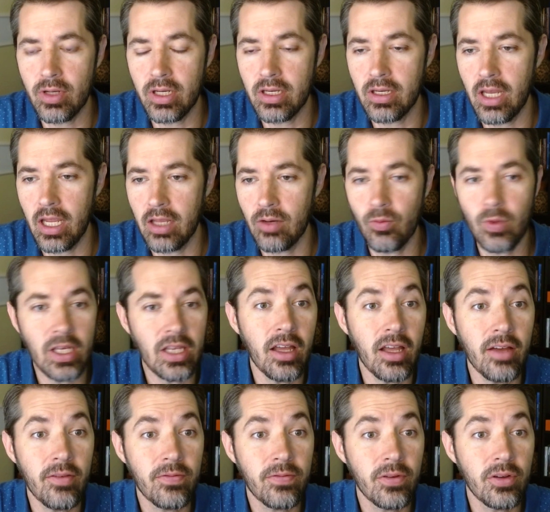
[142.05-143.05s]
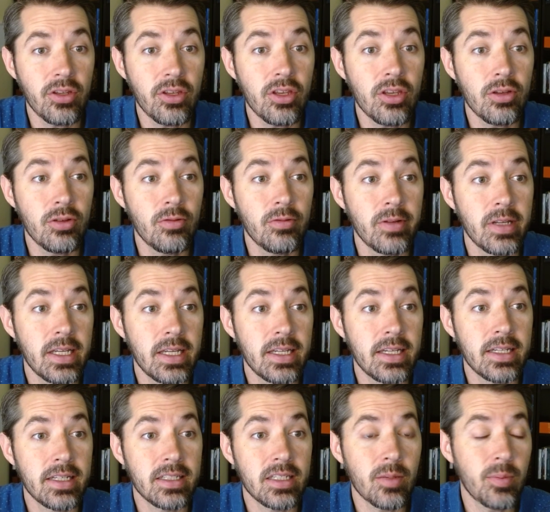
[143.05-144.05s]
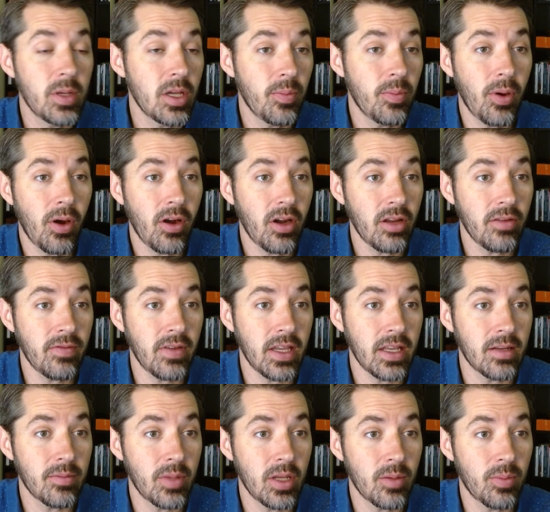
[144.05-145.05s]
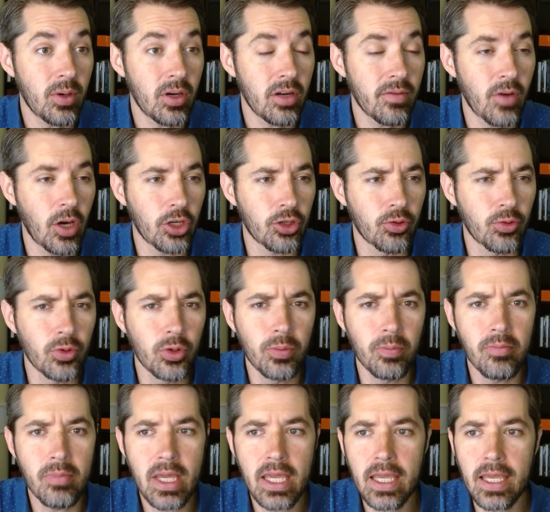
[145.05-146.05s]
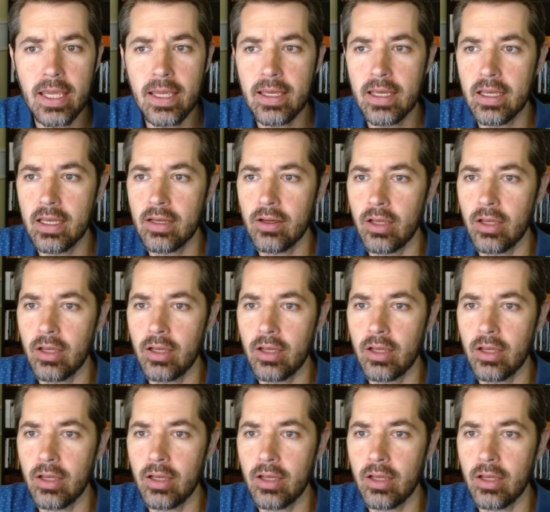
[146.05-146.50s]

And, and we'd love for you to be a part of it, be a part of our GroupMe,